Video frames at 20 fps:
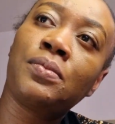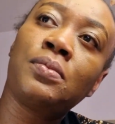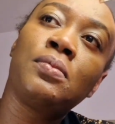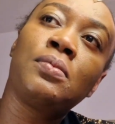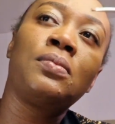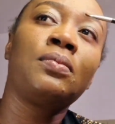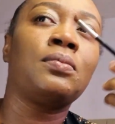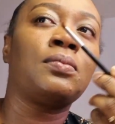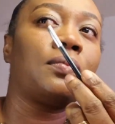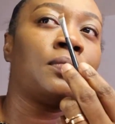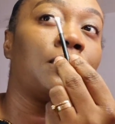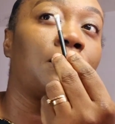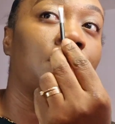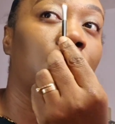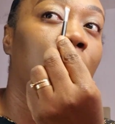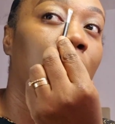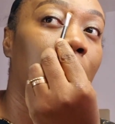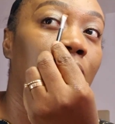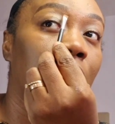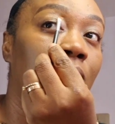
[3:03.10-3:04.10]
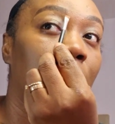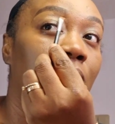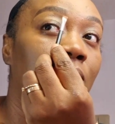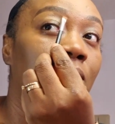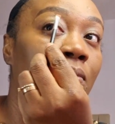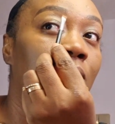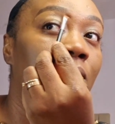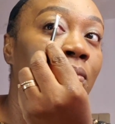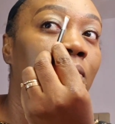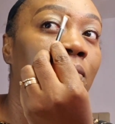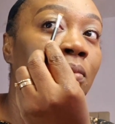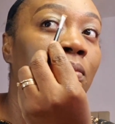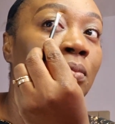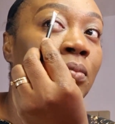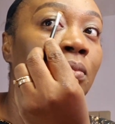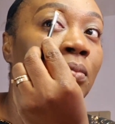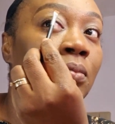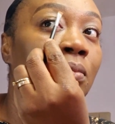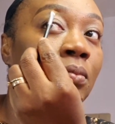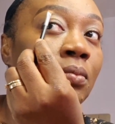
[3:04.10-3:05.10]
it and do the basic
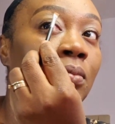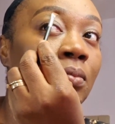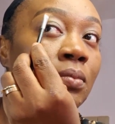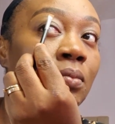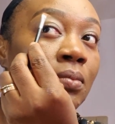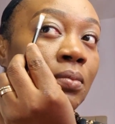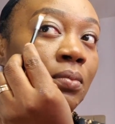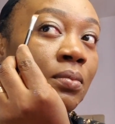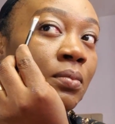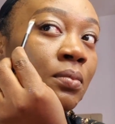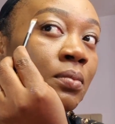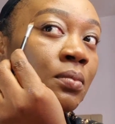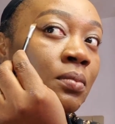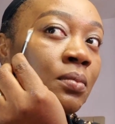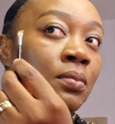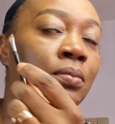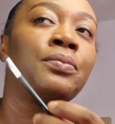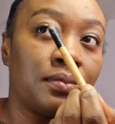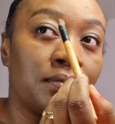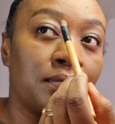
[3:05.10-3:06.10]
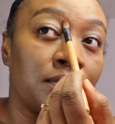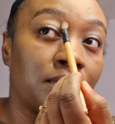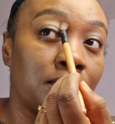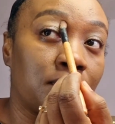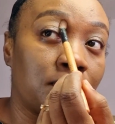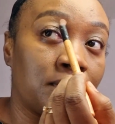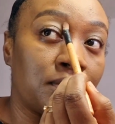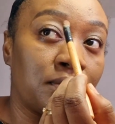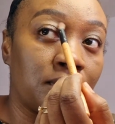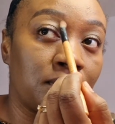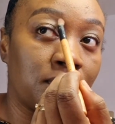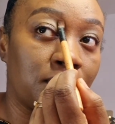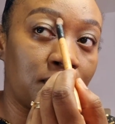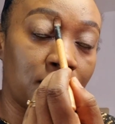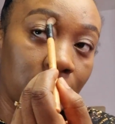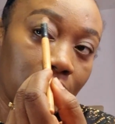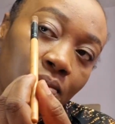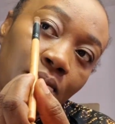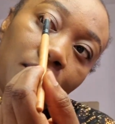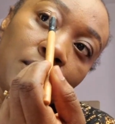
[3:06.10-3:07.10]
things of doing the
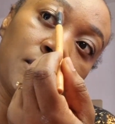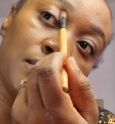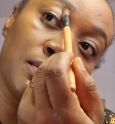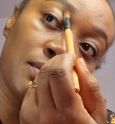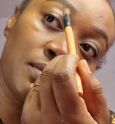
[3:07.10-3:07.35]
makeup,